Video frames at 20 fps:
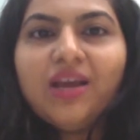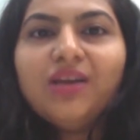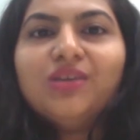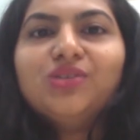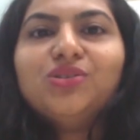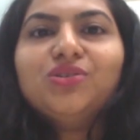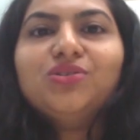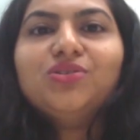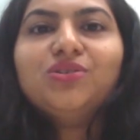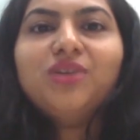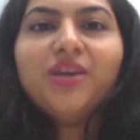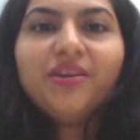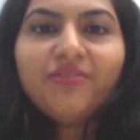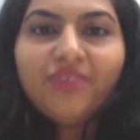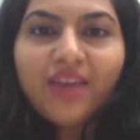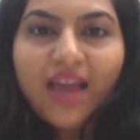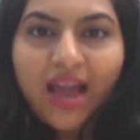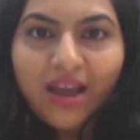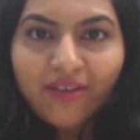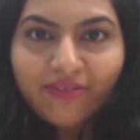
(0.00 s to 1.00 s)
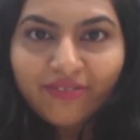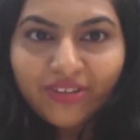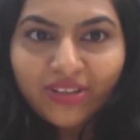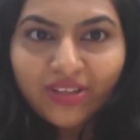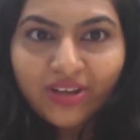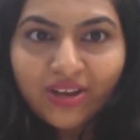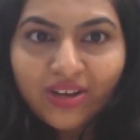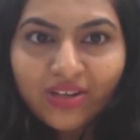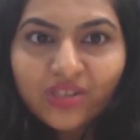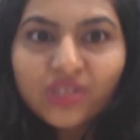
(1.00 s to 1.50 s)
So today we have with
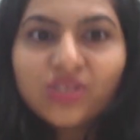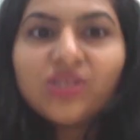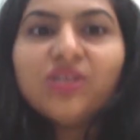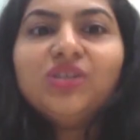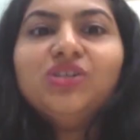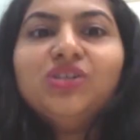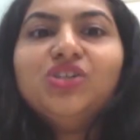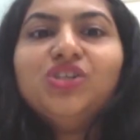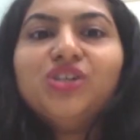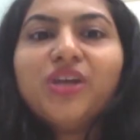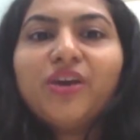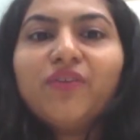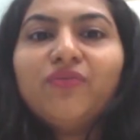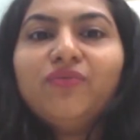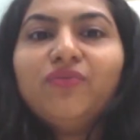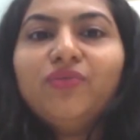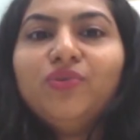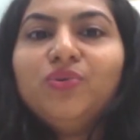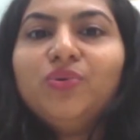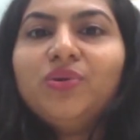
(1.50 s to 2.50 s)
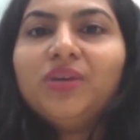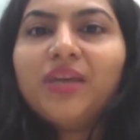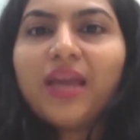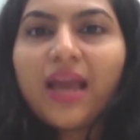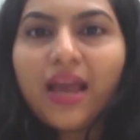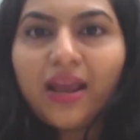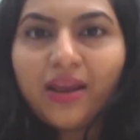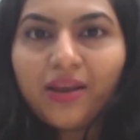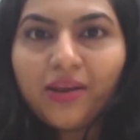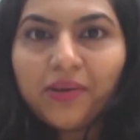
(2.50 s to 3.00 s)
us Chef Wook
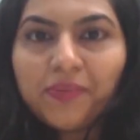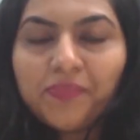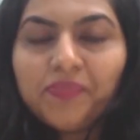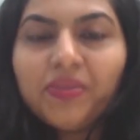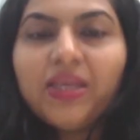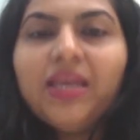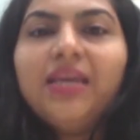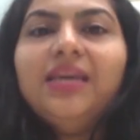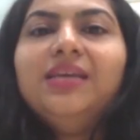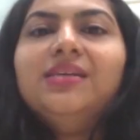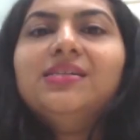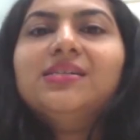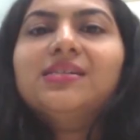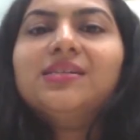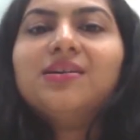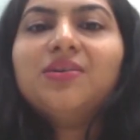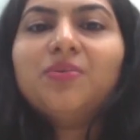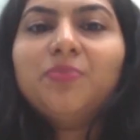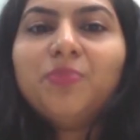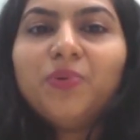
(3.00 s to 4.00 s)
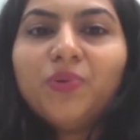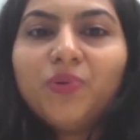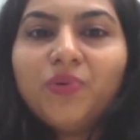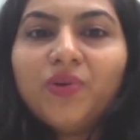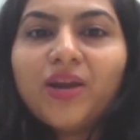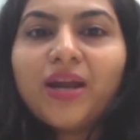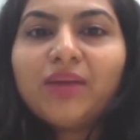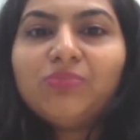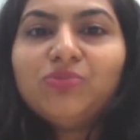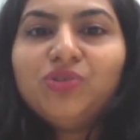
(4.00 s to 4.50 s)
Kang. He's a
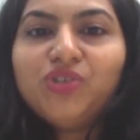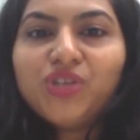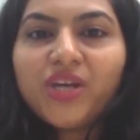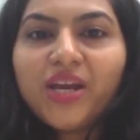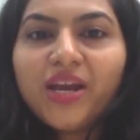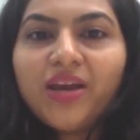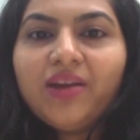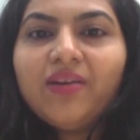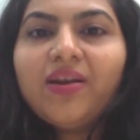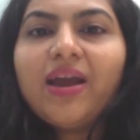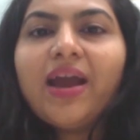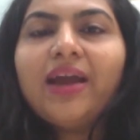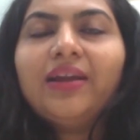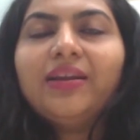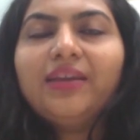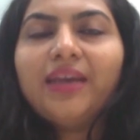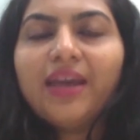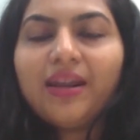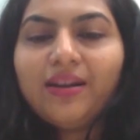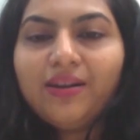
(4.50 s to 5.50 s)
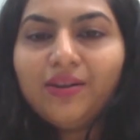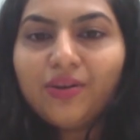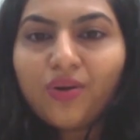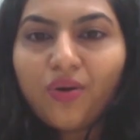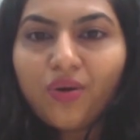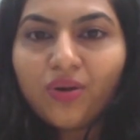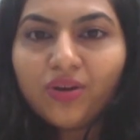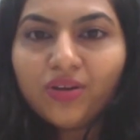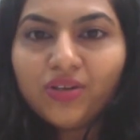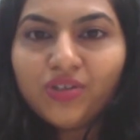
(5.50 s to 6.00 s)
program chair at Kendall
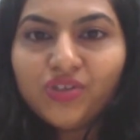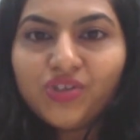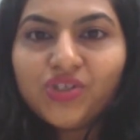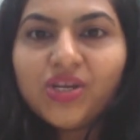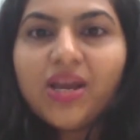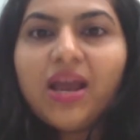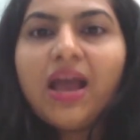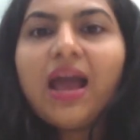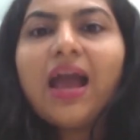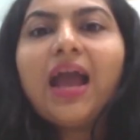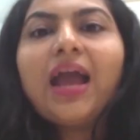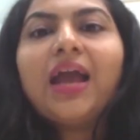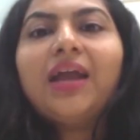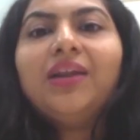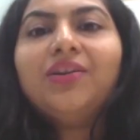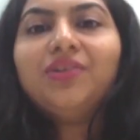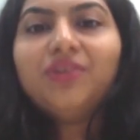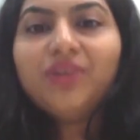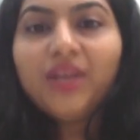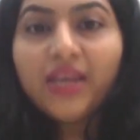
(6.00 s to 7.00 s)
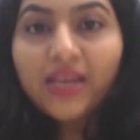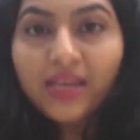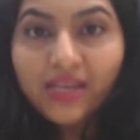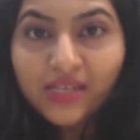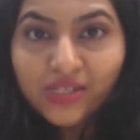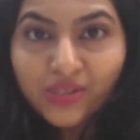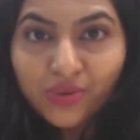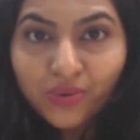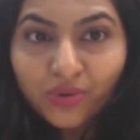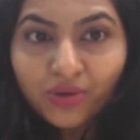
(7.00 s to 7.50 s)
College, and today he
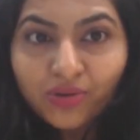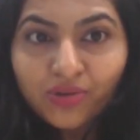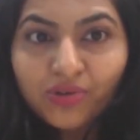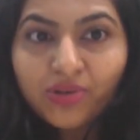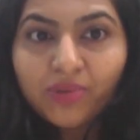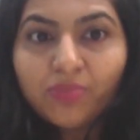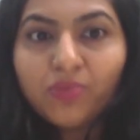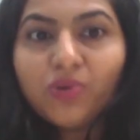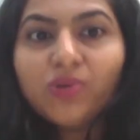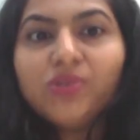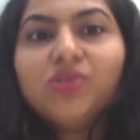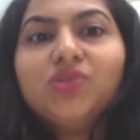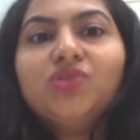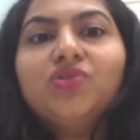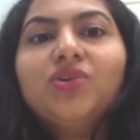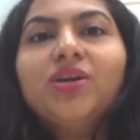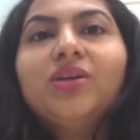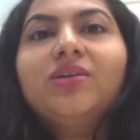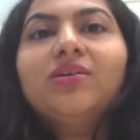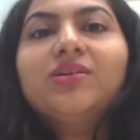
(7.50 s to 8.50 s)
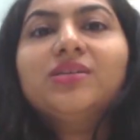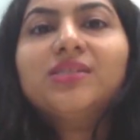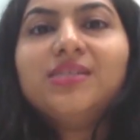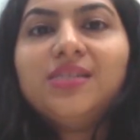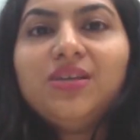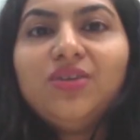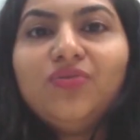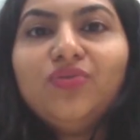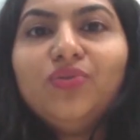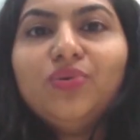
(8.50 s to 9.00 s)
is going to demonstrate a
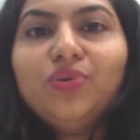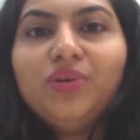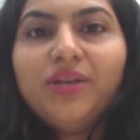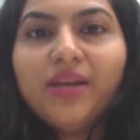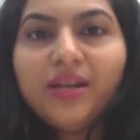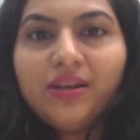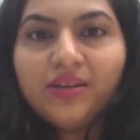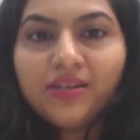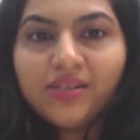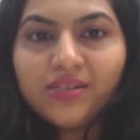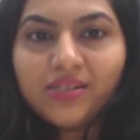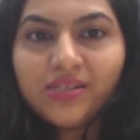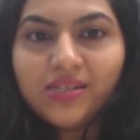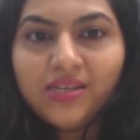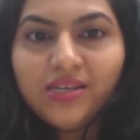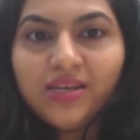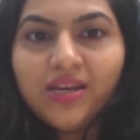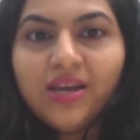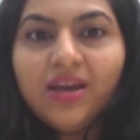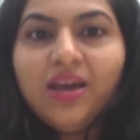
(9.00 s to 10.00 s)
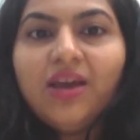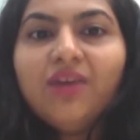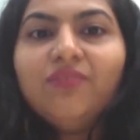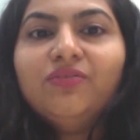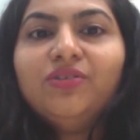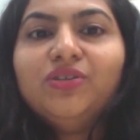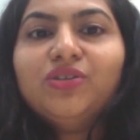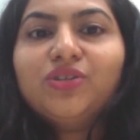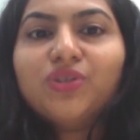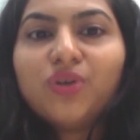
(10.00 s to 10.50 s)
seafood delicacy
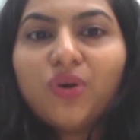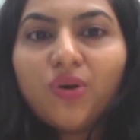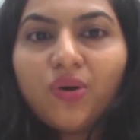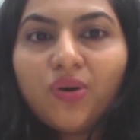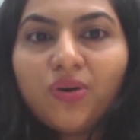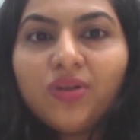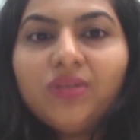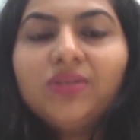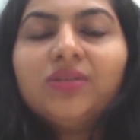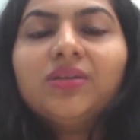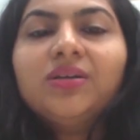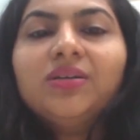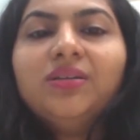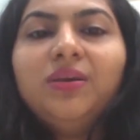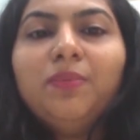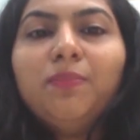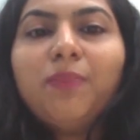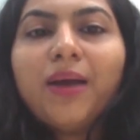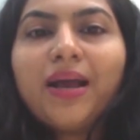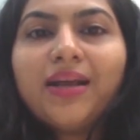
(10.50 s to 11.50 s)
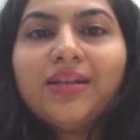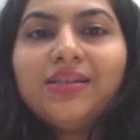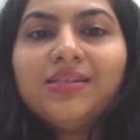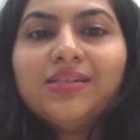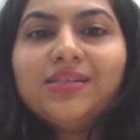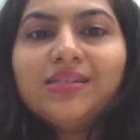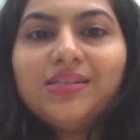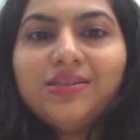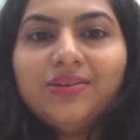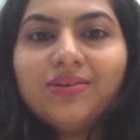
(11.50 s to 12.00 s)
which is called the
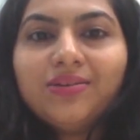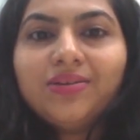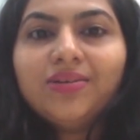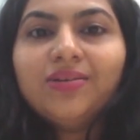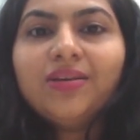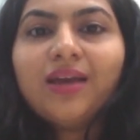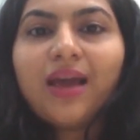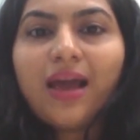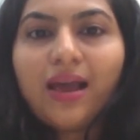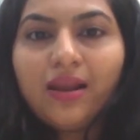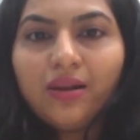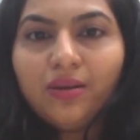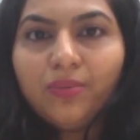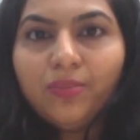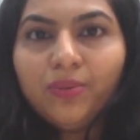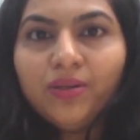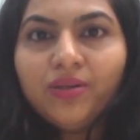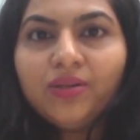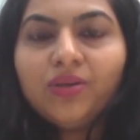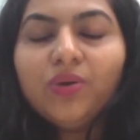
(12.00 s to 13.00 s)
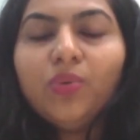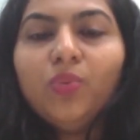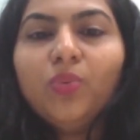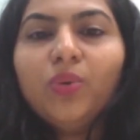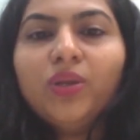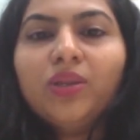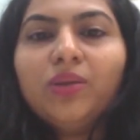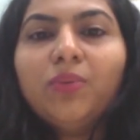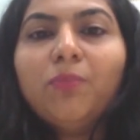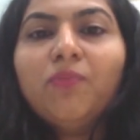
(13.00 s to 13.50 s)
pan-seared halibut
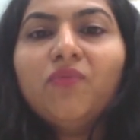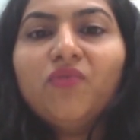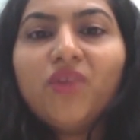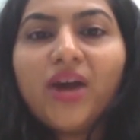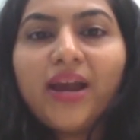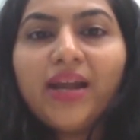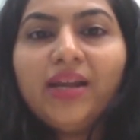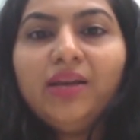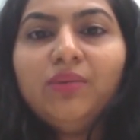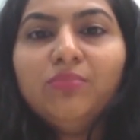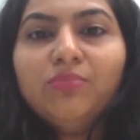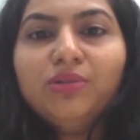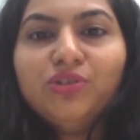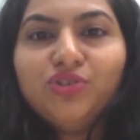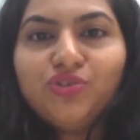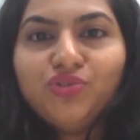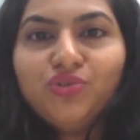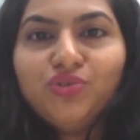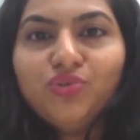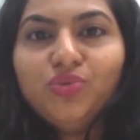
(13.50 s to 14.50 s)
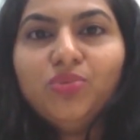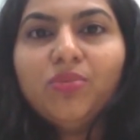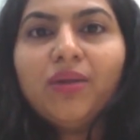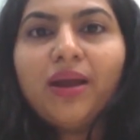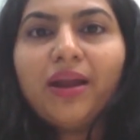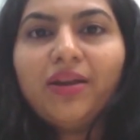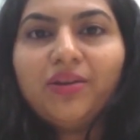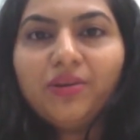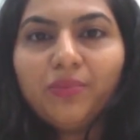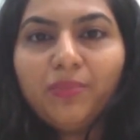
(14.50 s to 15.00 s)
with wild mushroom
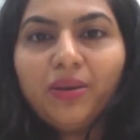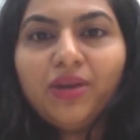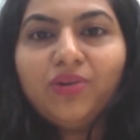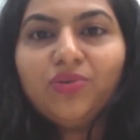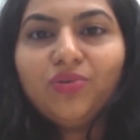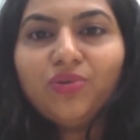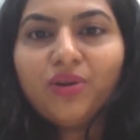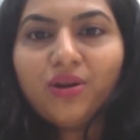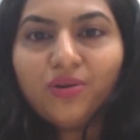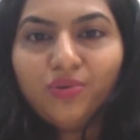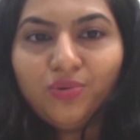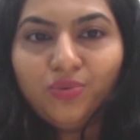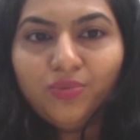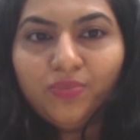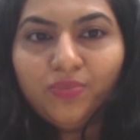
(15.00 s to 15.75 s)
and tomato ragu.